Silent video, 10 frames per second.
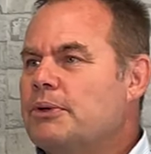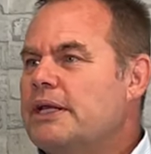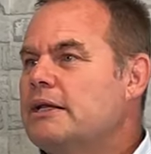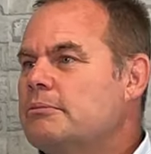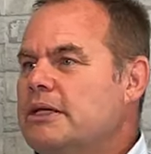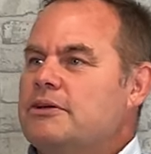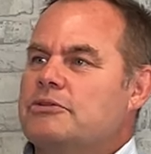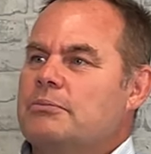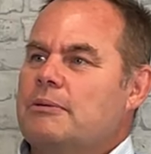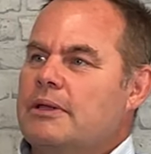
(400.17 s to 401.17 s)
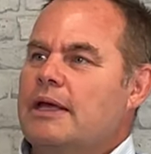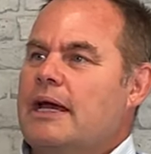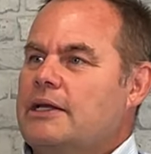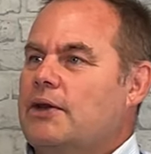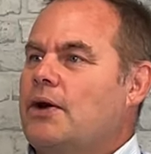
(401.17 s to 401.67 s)
didn't, because maybe they
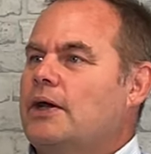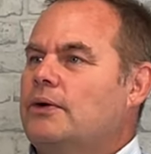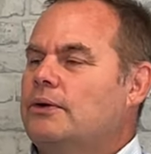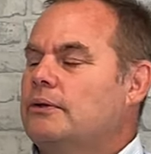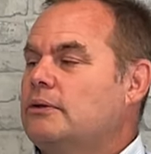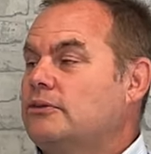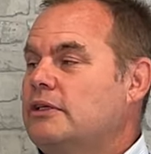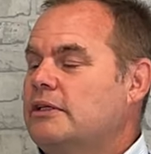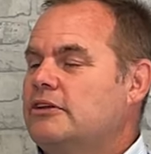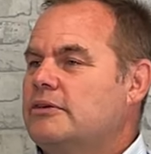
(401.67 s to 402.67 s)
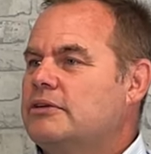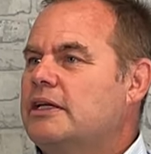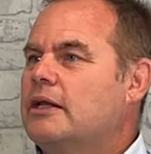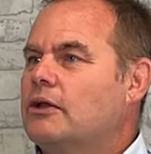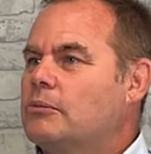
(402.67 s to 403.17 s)
had an eye on, oh, gee, the G F C
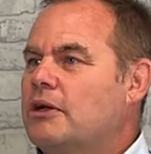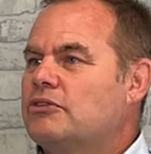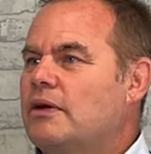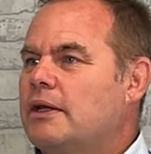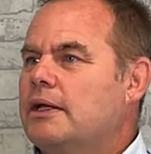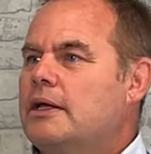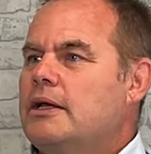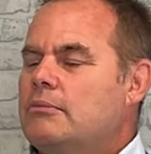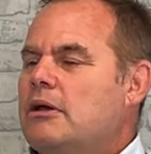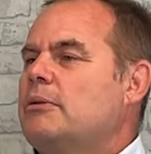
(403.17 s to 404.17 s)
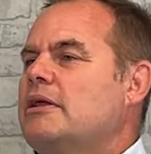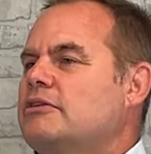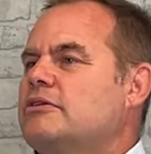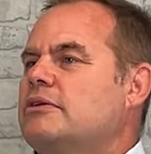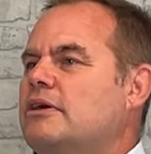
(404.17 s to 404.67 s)
didn't look much fun. Maybe that's
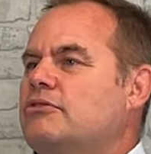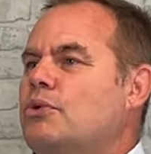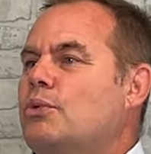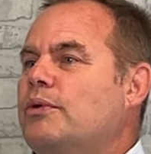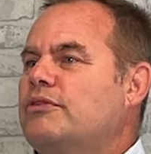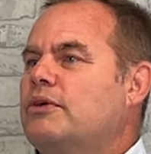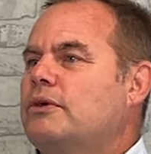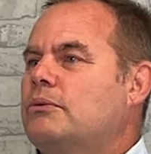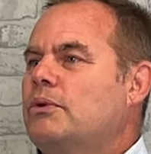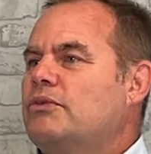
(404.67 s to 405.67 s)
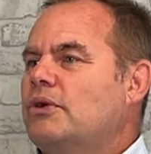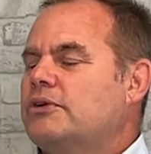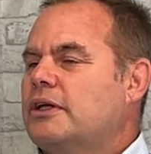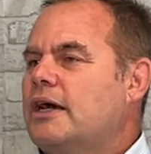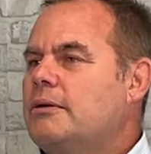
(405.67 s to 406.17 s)
a sign of what we've we've got
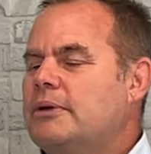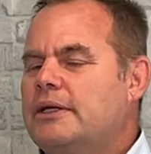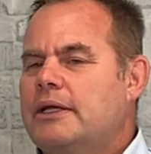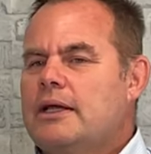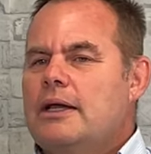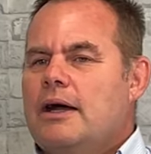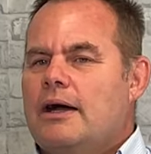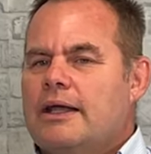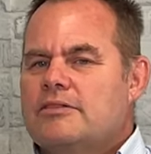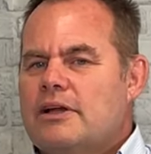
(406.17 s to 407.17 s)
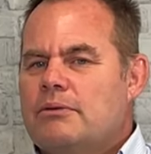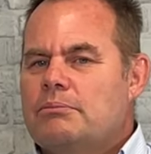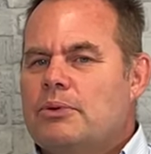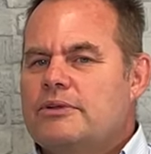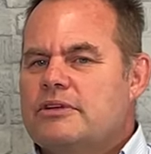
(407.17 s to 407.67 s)
to come. And I guess that
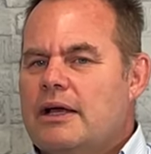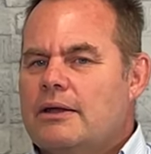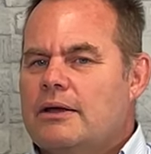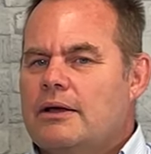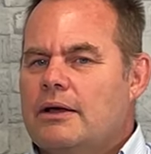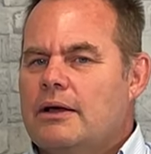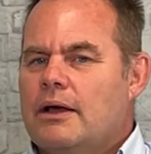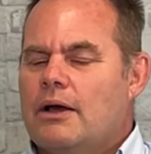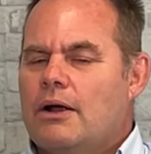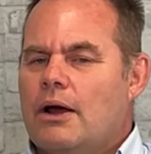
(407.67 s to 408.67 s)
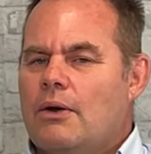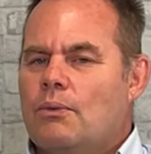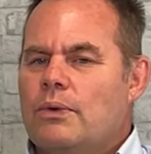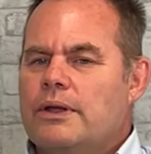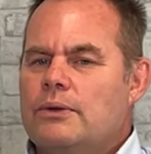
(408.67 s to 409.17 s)
points out a, a, a
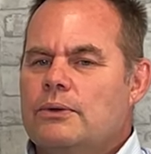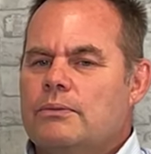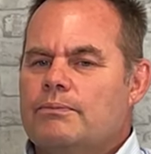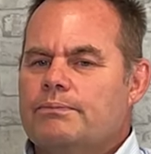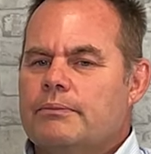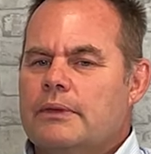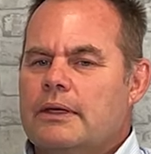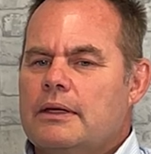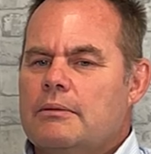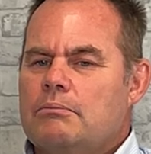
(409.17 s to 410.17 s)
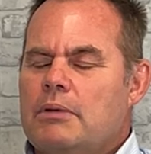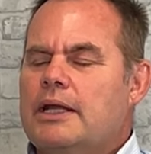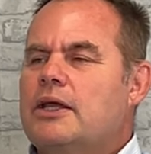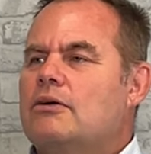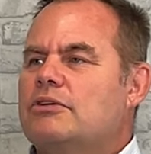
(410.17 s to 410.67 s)
real
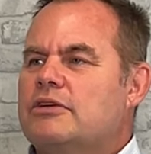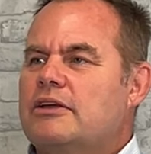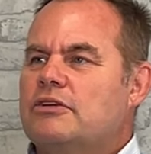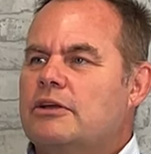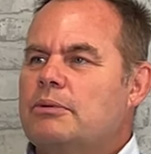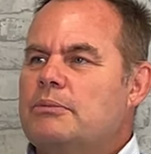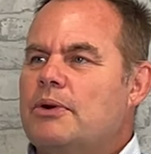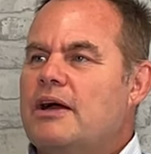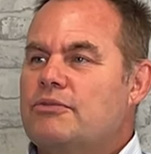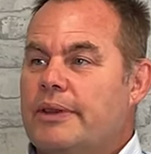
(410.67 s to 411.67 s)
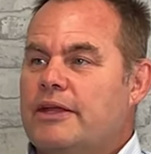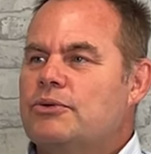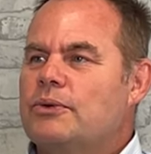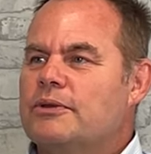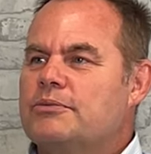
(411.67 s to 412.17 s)
money conversation that people have, where they
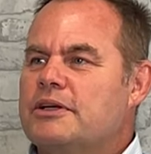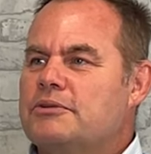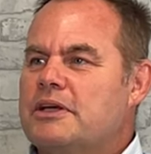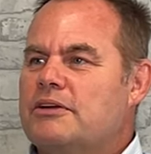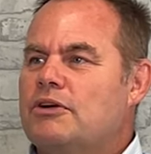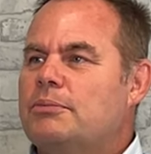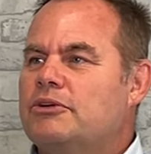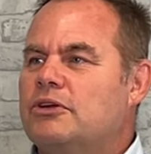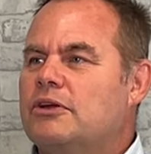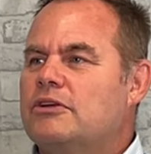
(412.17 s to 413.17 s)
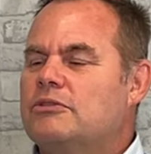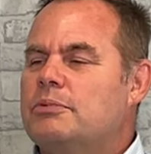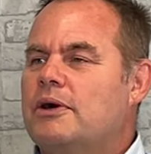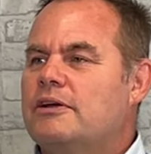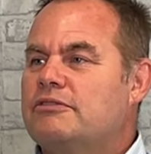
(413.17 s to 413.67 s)
talk themselves out of opportunities
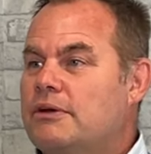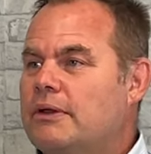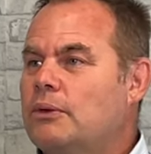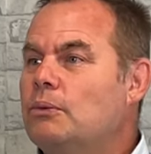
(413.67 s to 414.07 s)
by fearing the